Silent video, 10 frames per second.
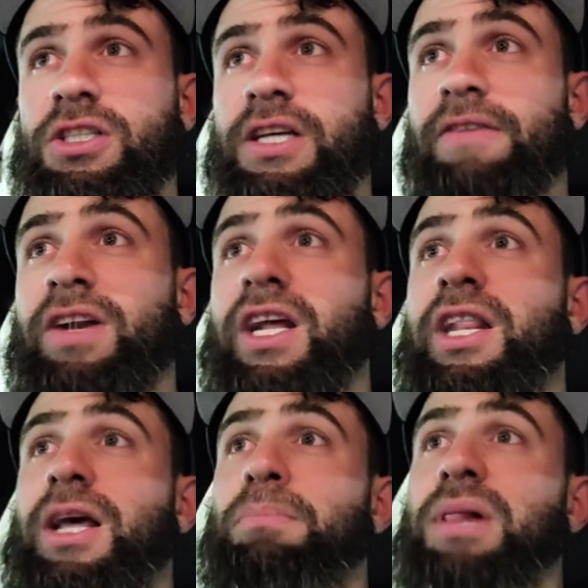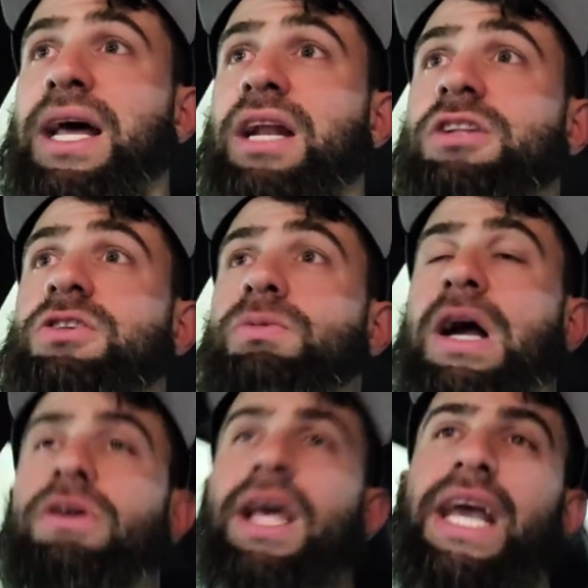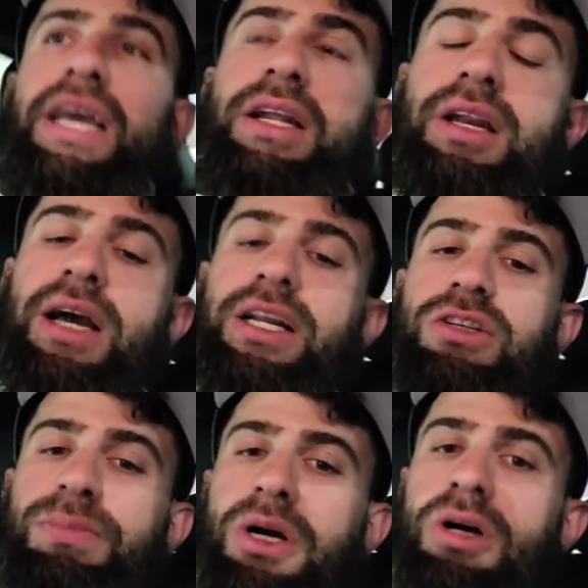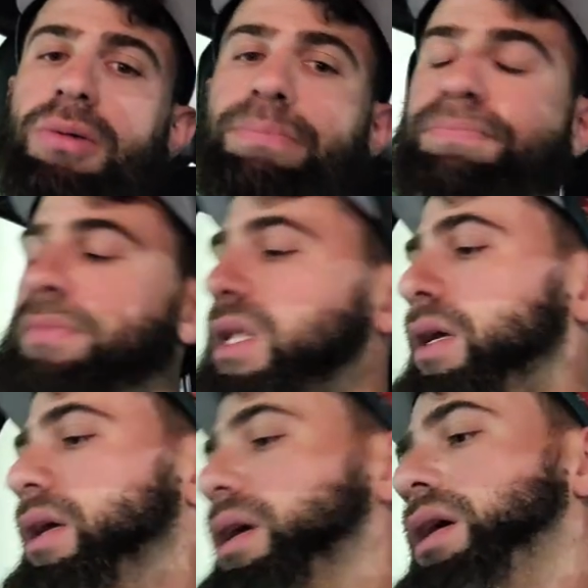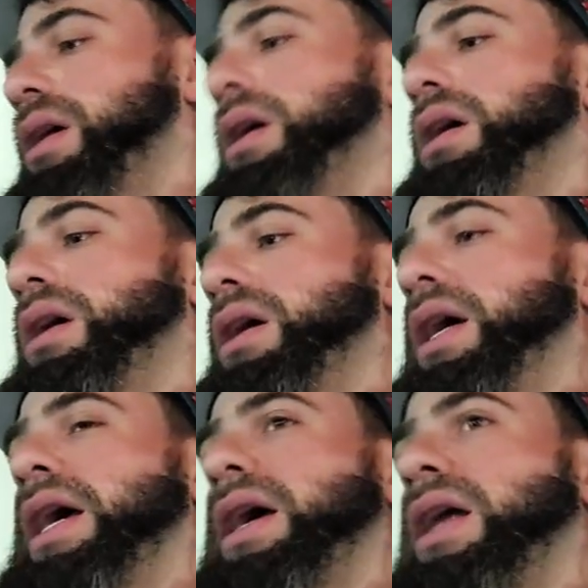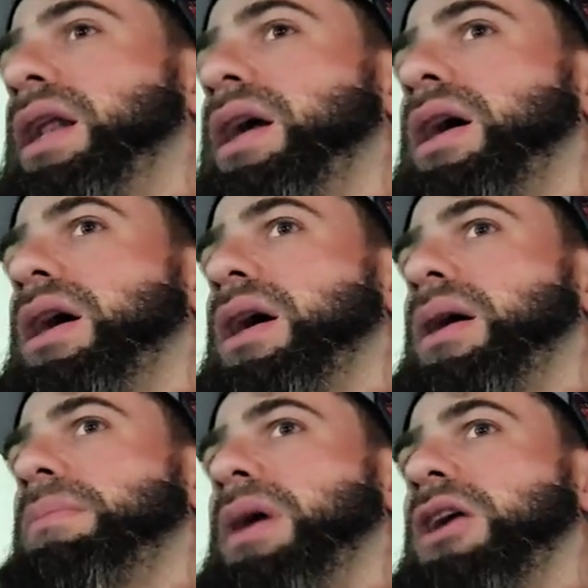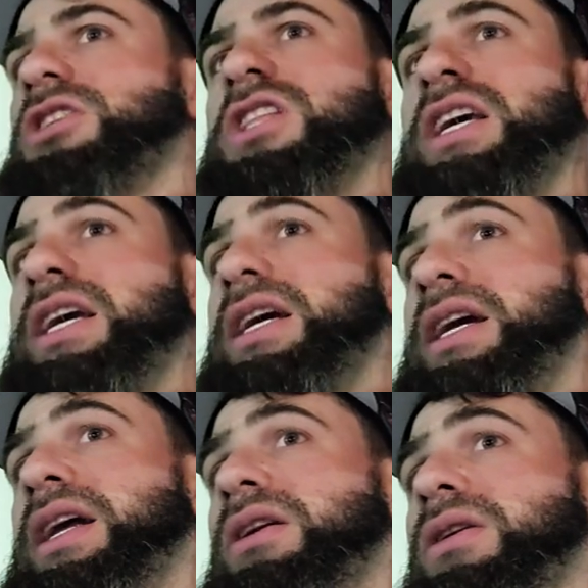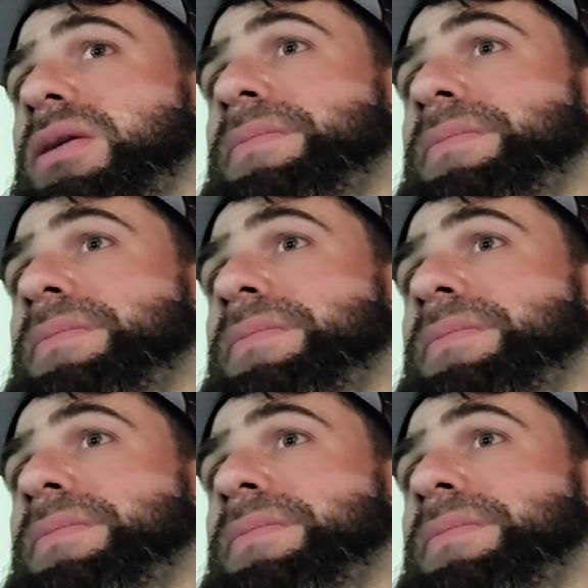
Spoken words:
7 and they plan to do round 8 and 9 tomorrow. And I was thinking,